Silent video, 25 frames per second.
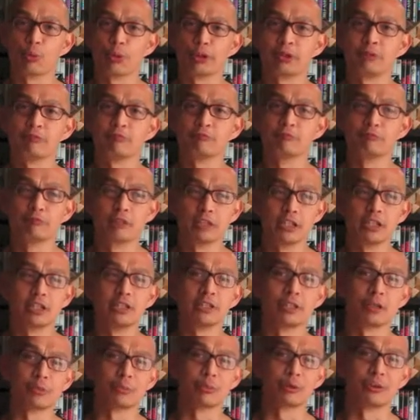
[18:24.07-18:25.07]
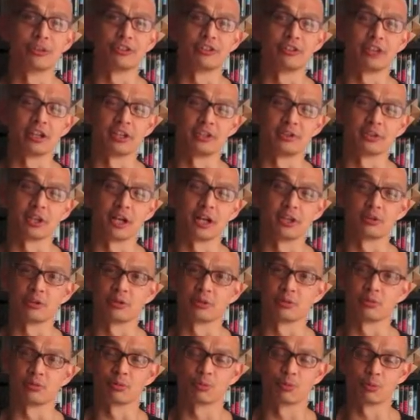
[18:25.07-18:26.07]
We really appreciate you
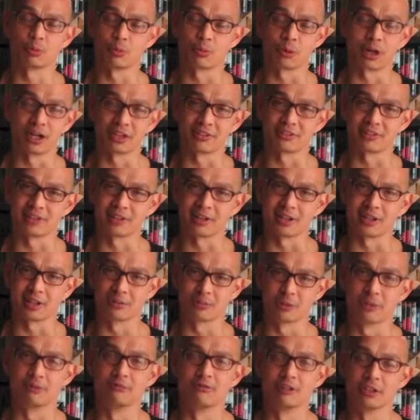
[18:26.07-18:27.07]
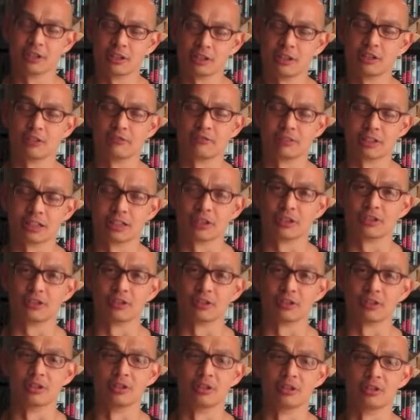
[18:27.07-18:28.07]
guys watching. We really, really
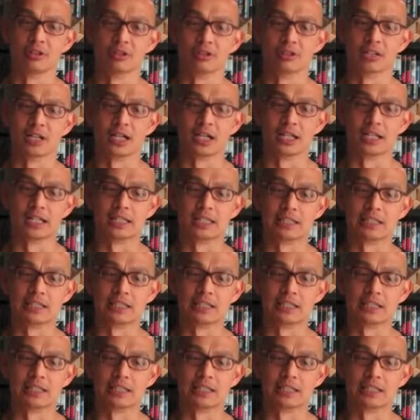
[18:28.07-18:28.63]
do.